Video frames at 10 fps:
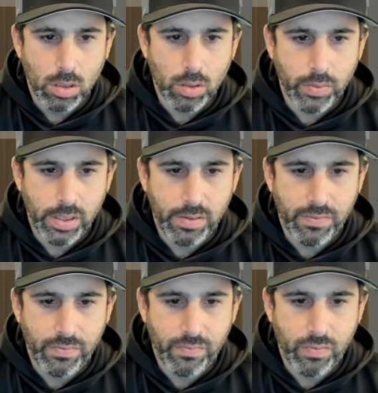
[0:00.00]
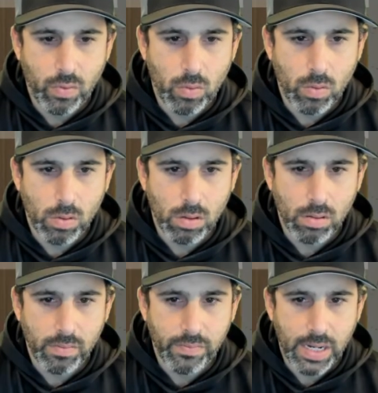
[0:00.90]
3, 4,
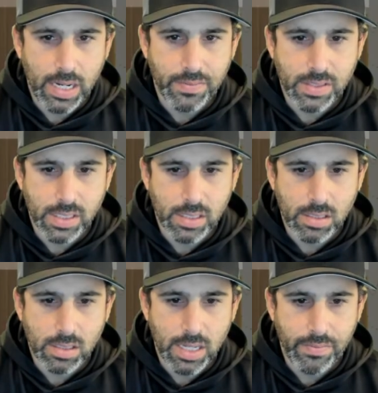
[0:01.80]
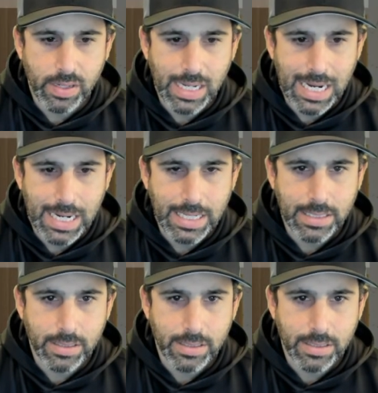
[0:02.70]
5, 6, 7, 8,